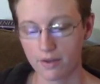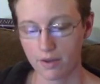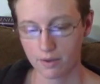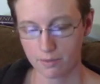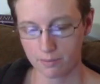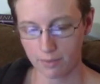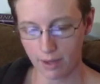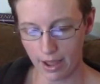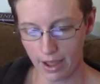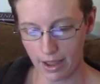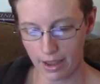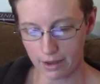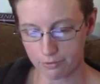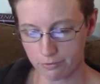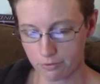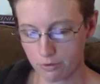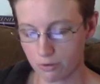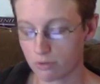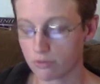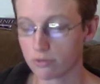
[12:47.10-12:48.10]
by
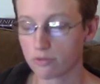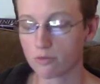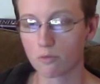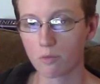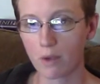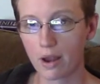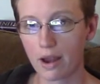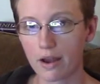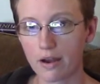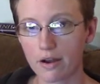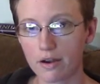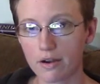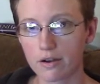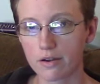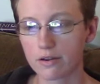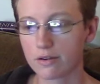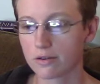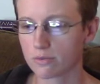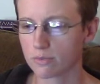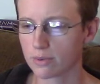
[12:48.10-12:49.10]
Ruth Ware.